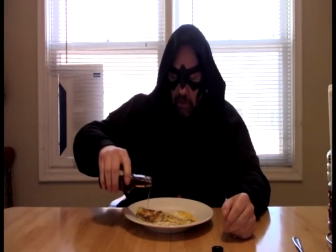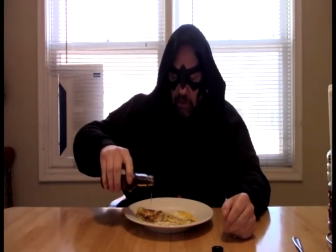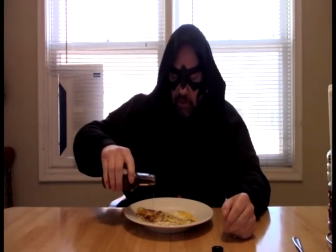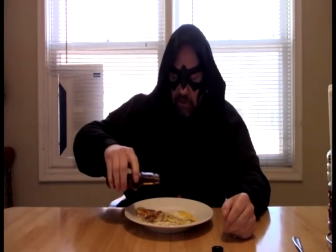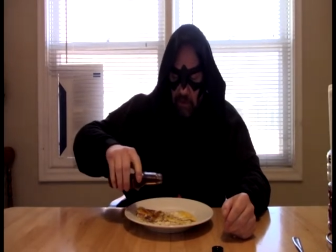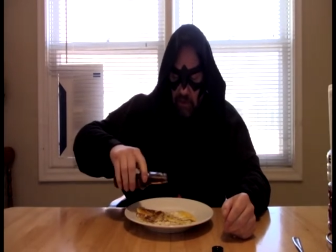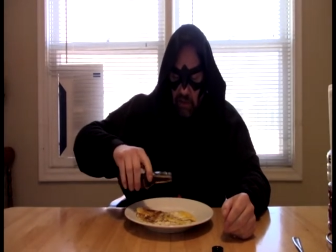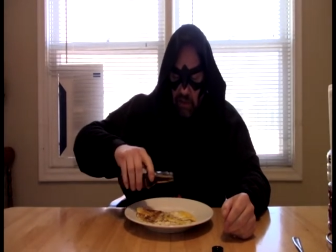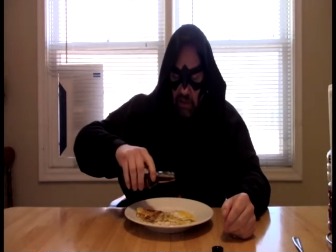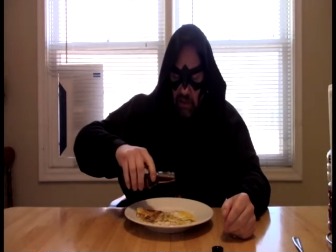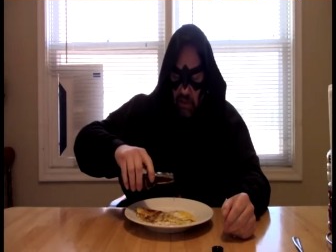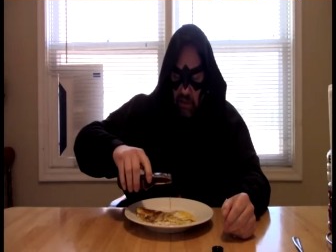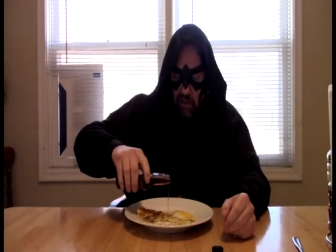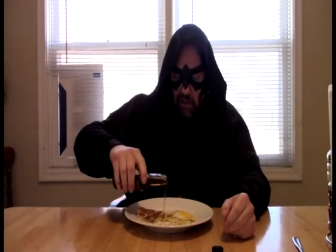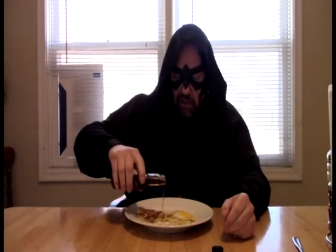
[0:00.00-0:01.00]
with just
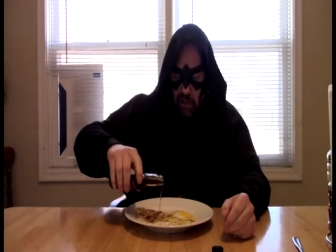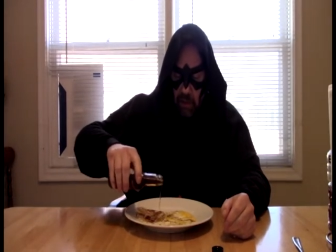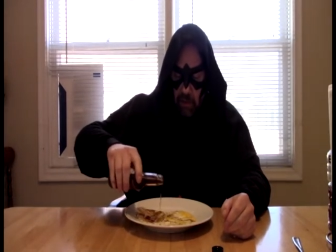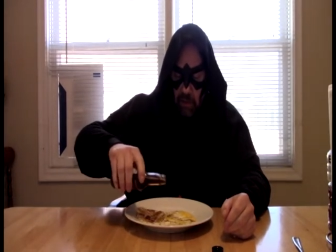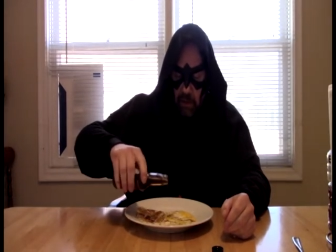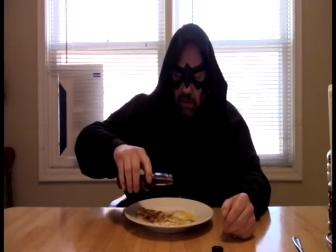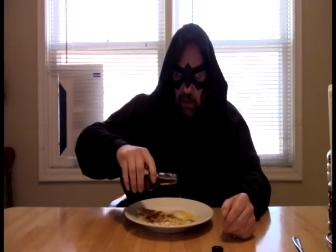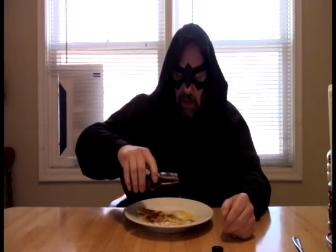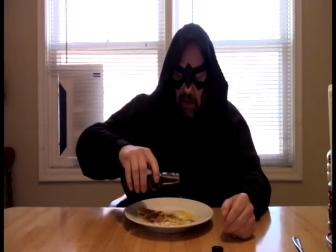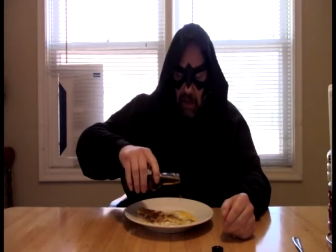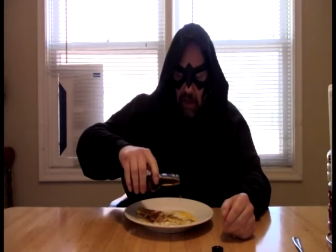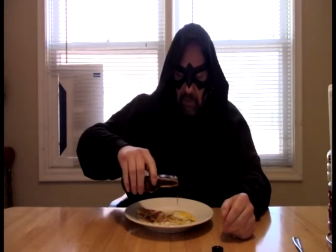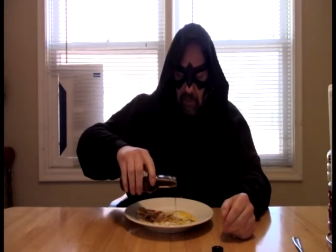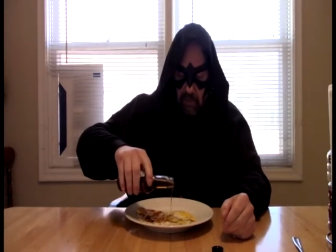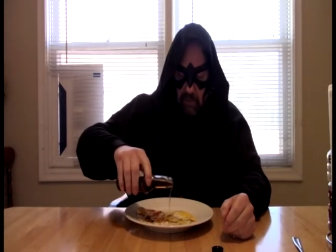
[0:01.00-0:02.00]
a little bit of
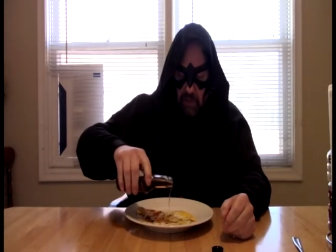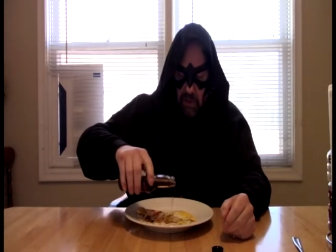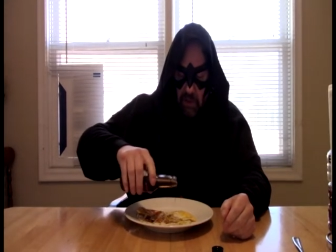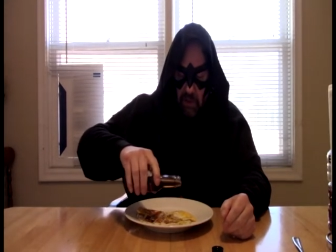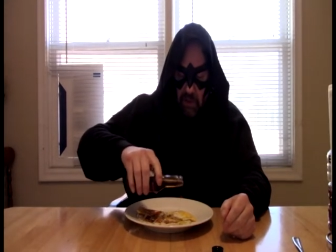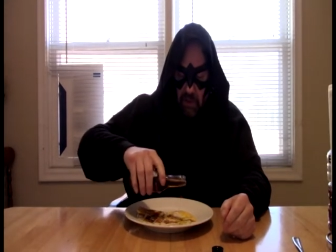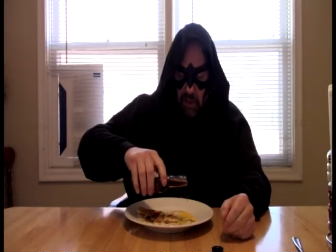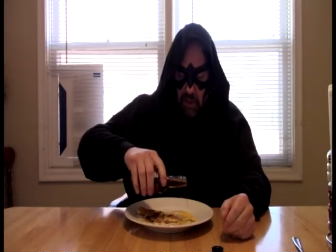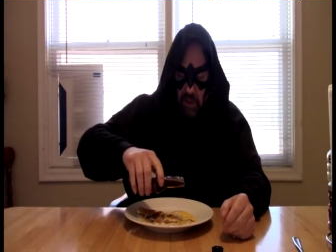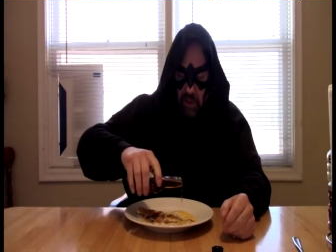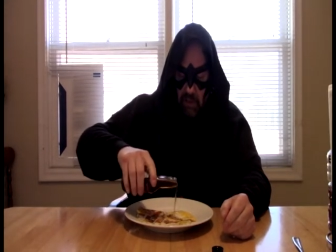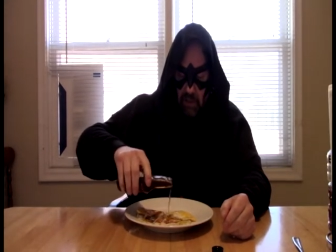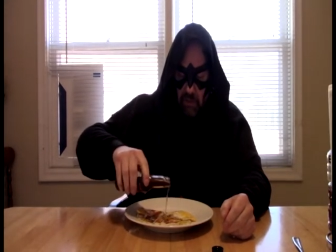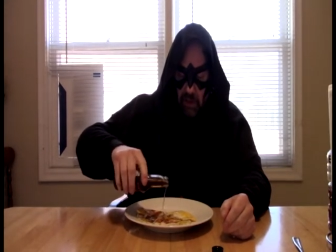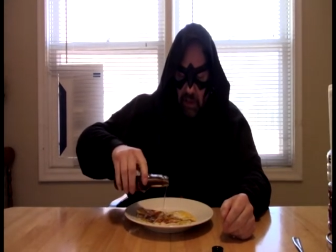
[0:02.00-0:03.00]
Pam, usually, and
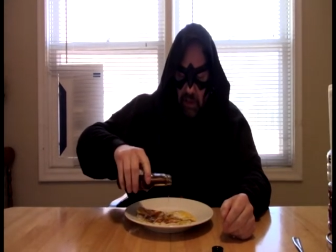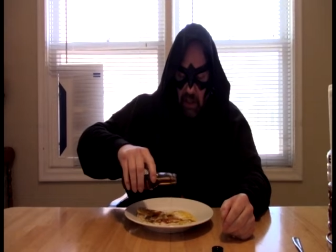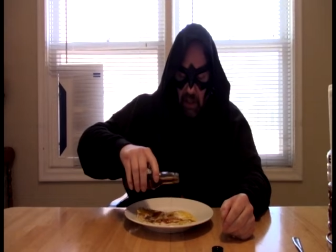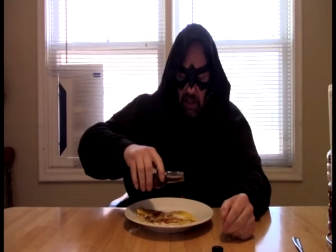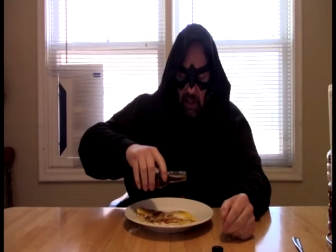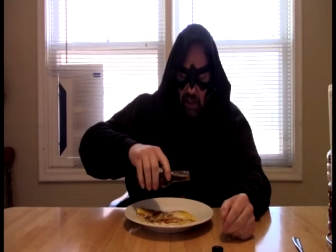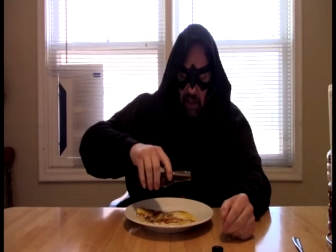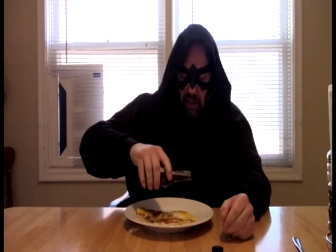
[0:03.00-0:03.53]
that's about it.